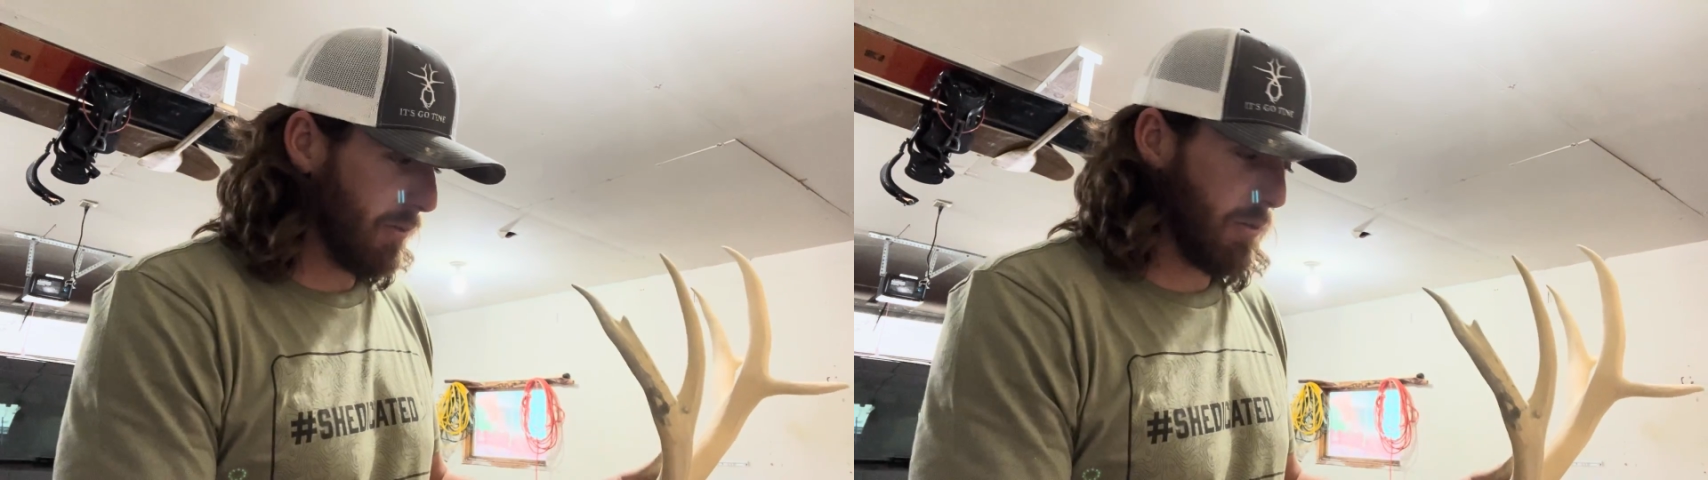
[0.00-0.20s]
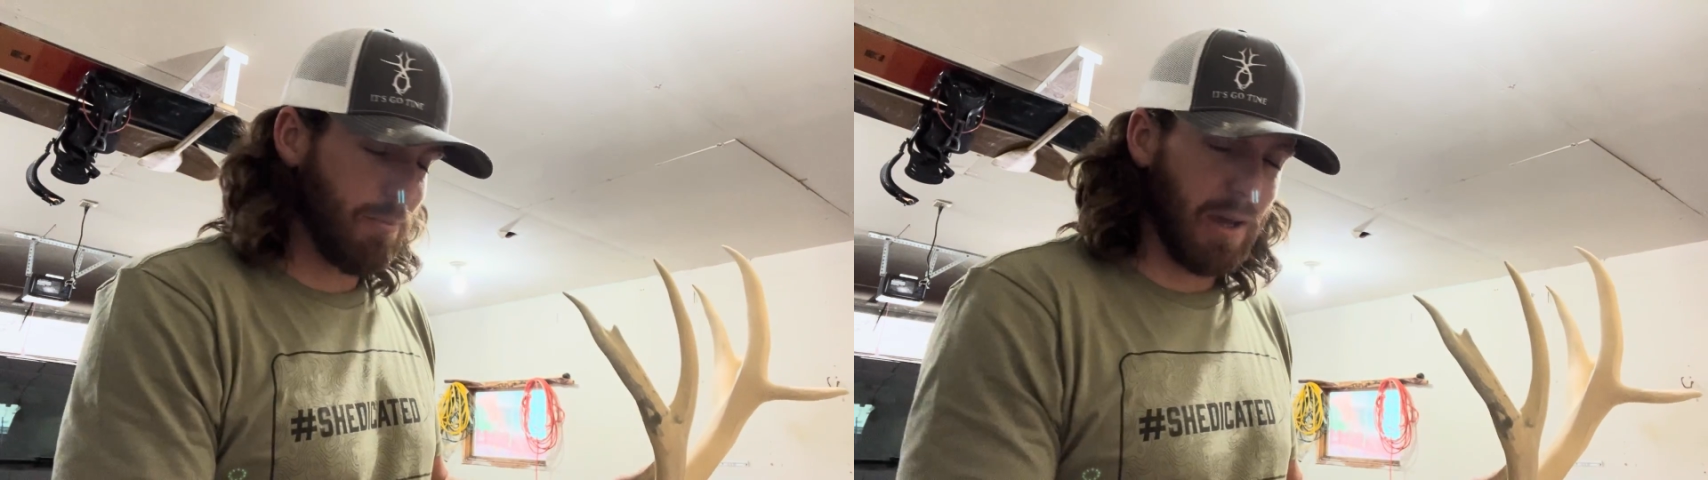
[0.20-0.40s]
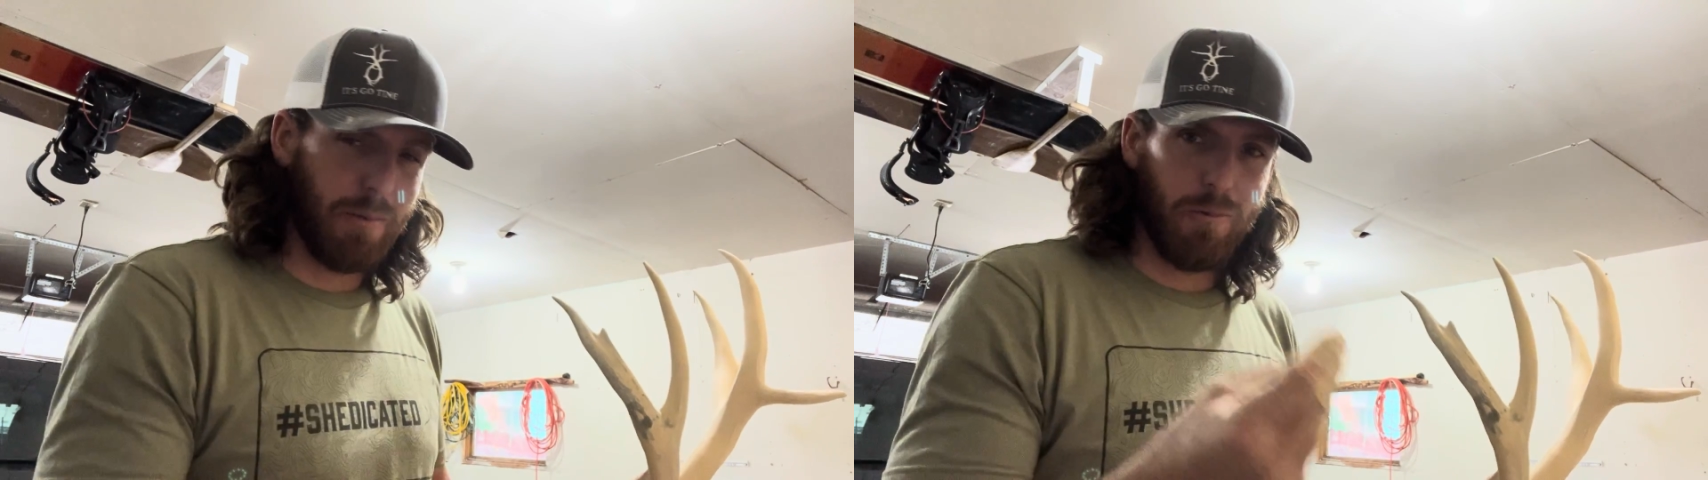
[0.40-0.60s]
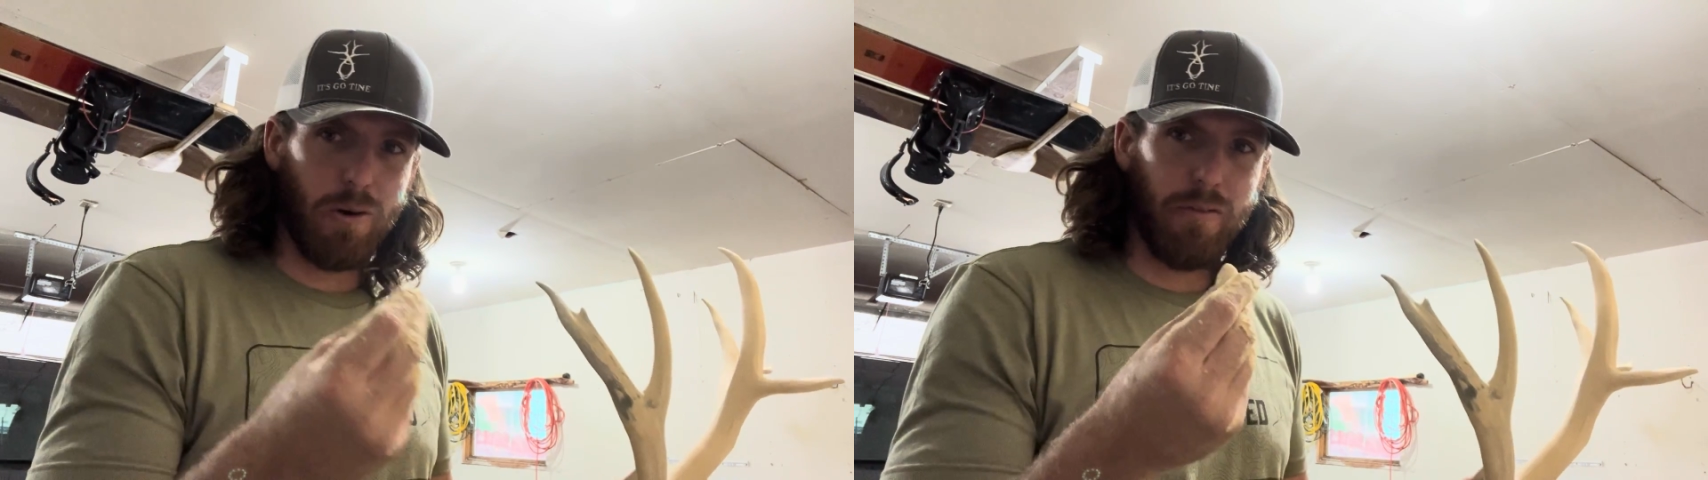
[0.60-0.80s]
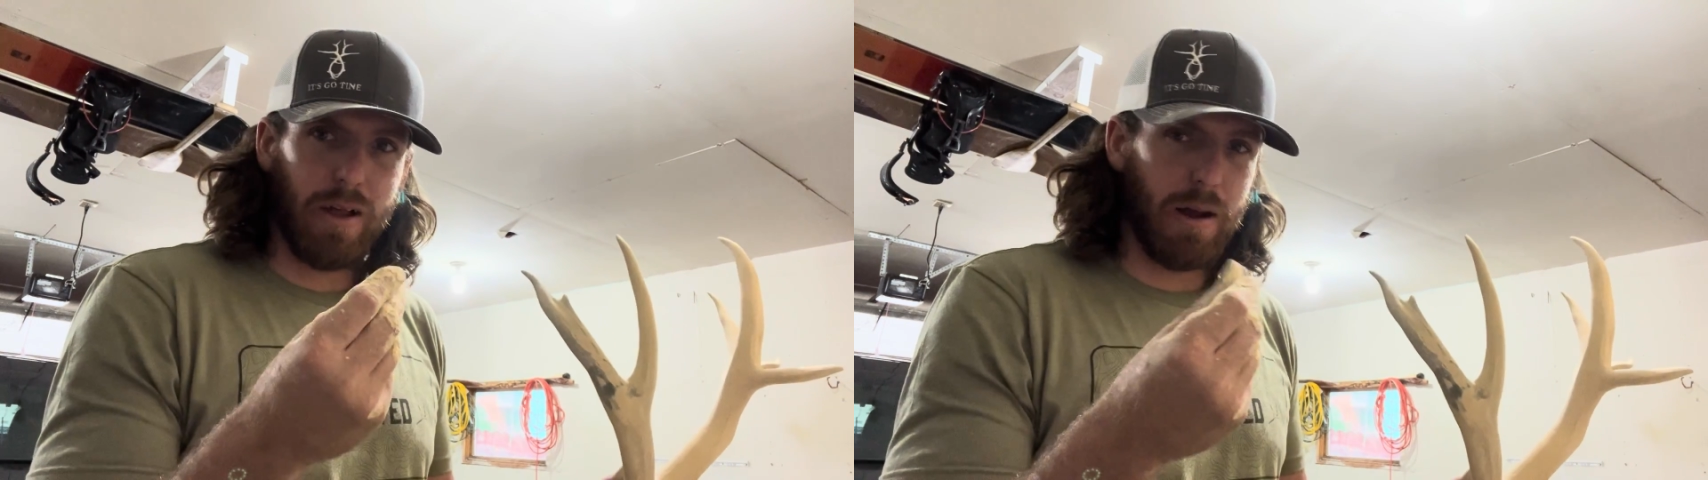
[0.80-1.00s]
to make it more
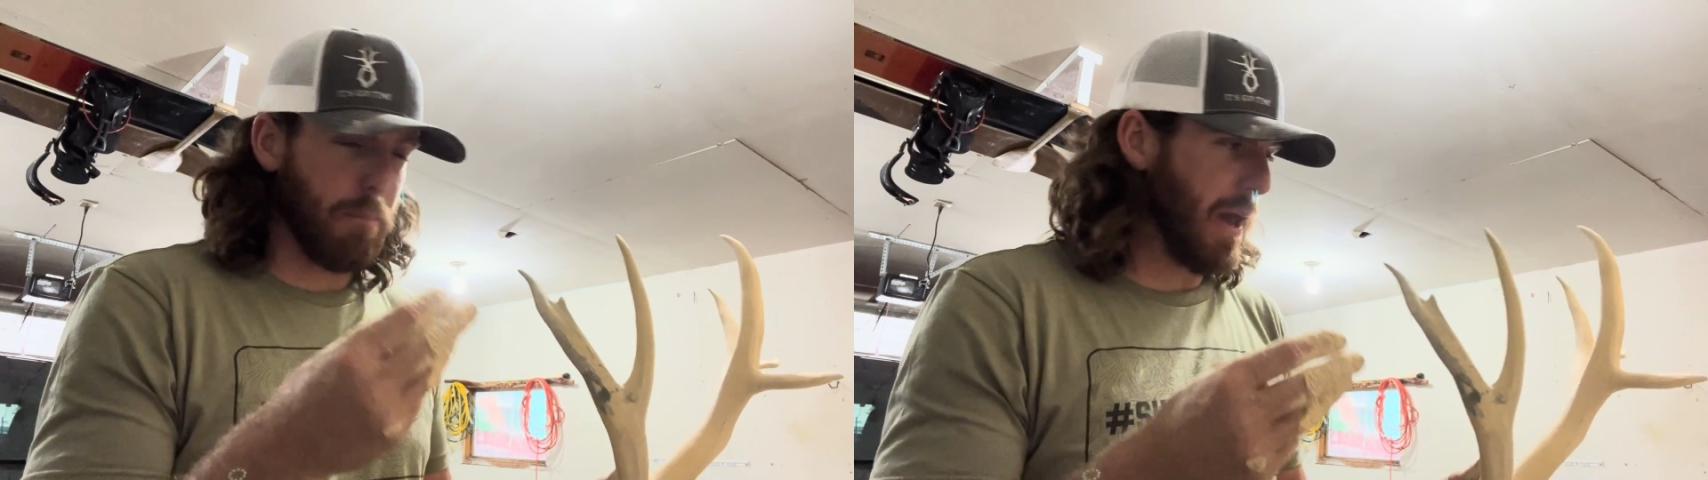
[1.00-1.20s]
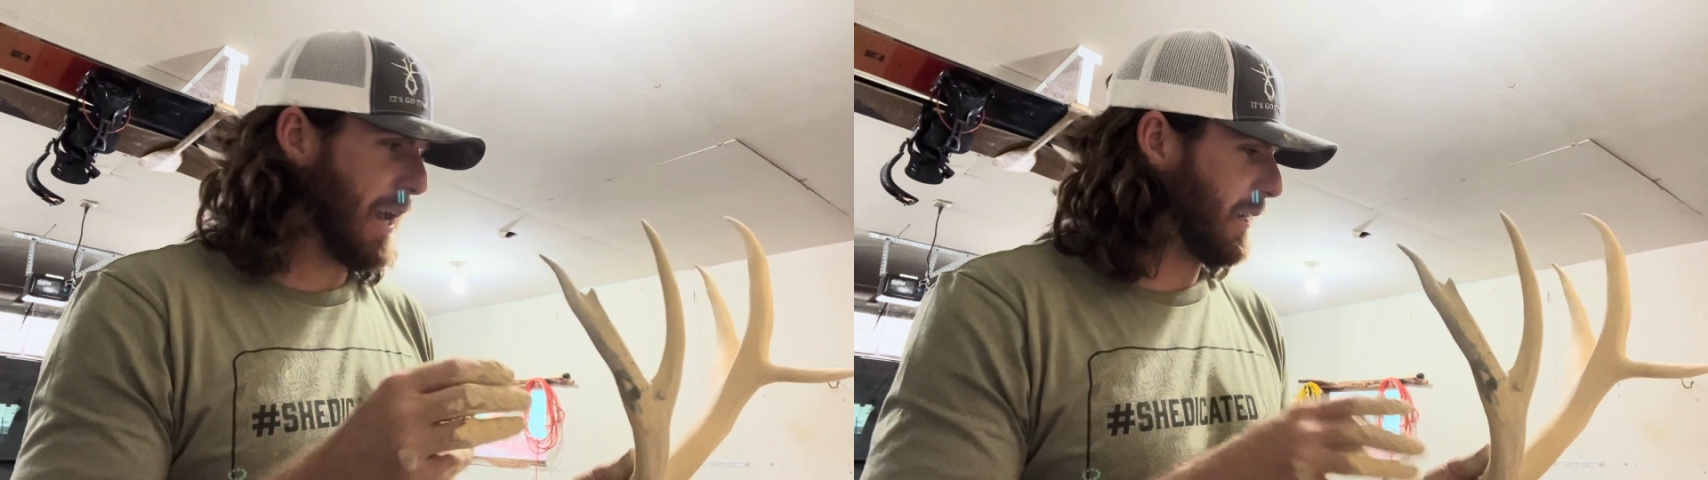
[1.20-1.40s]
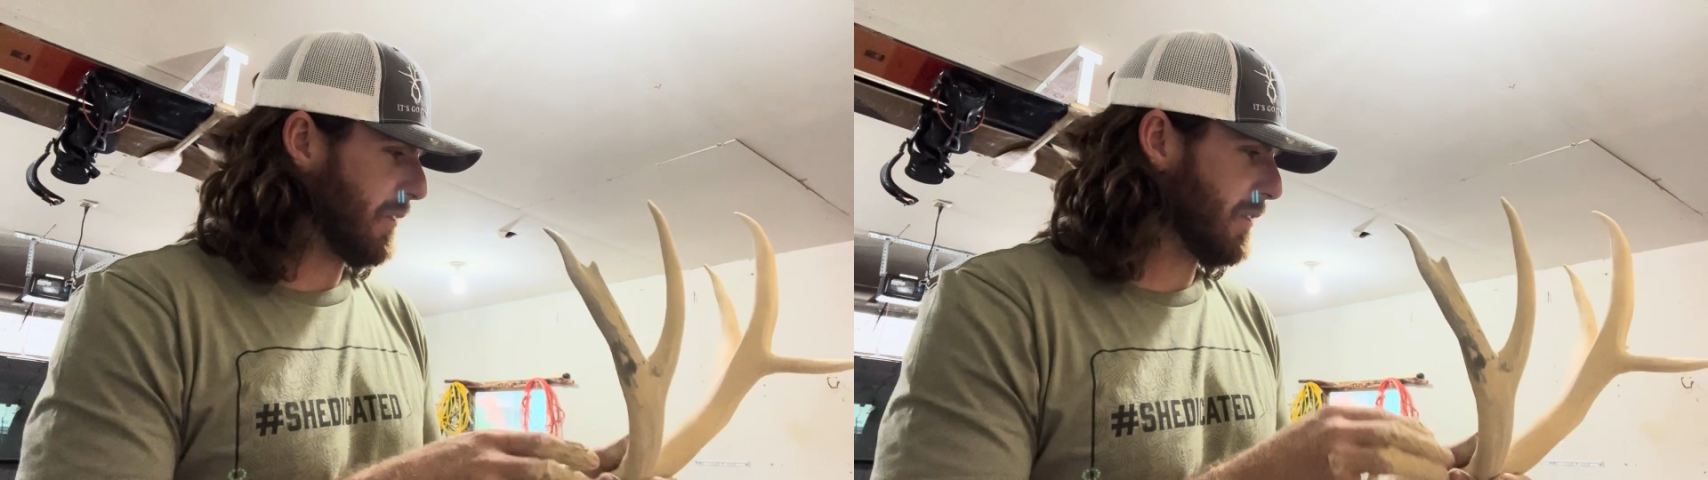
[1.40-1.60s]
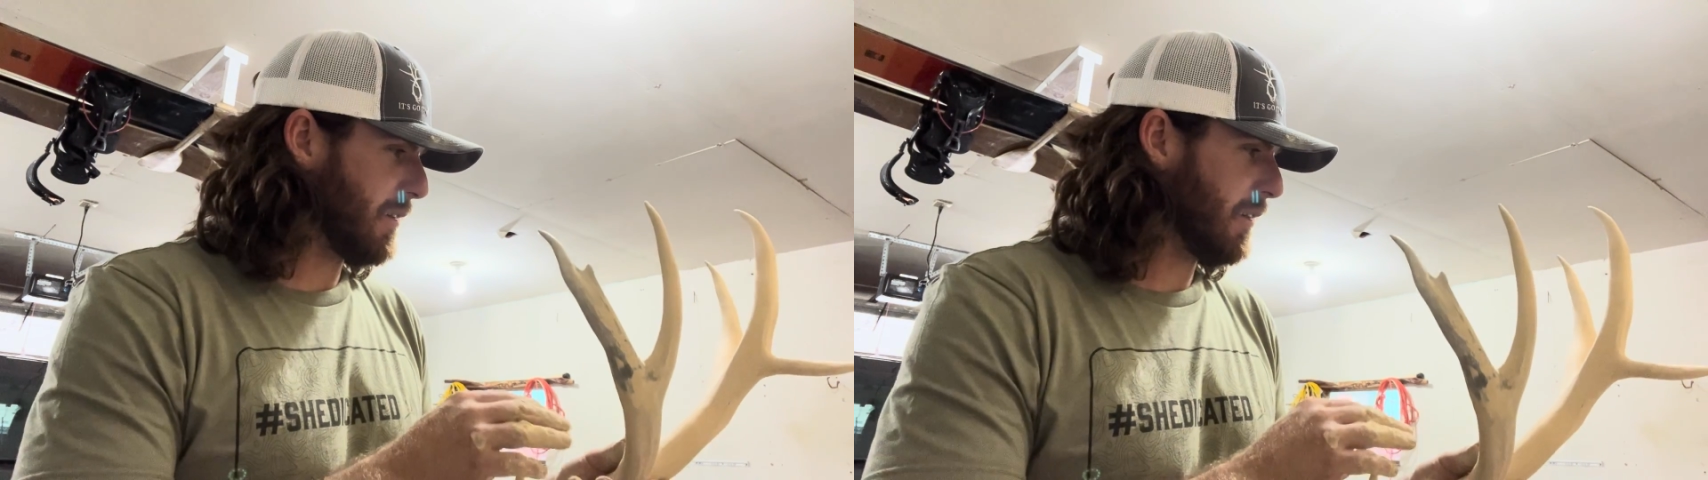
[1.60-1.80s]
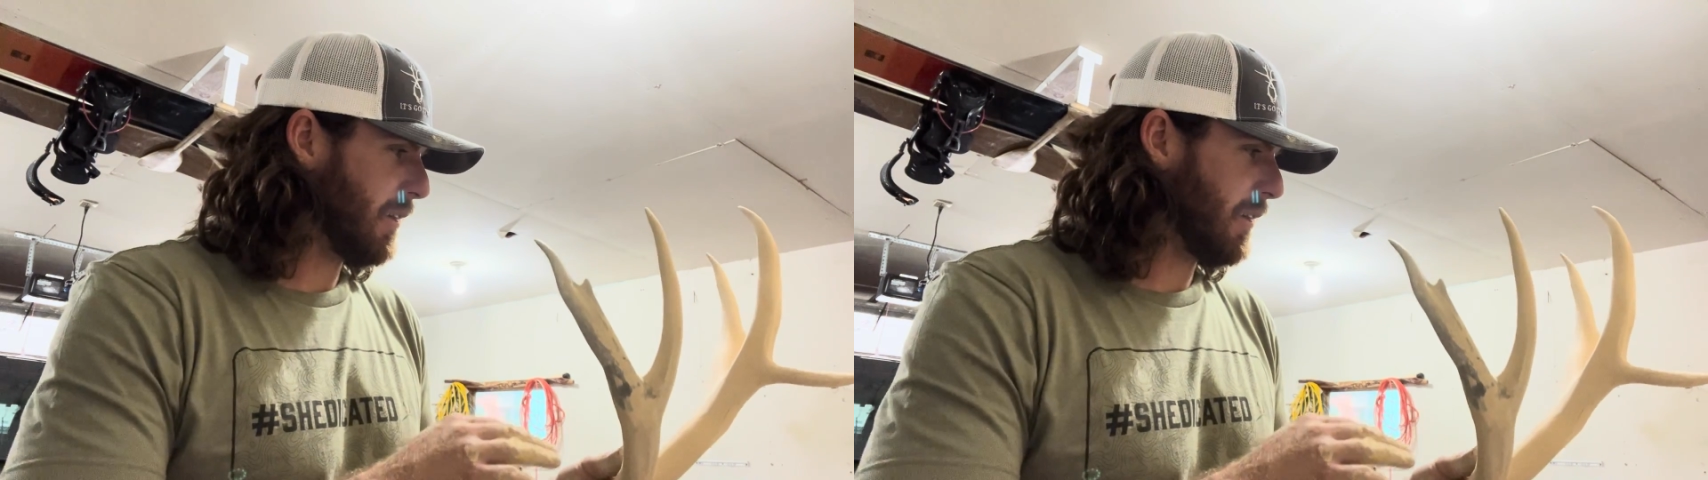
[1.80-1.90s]
of like a paste.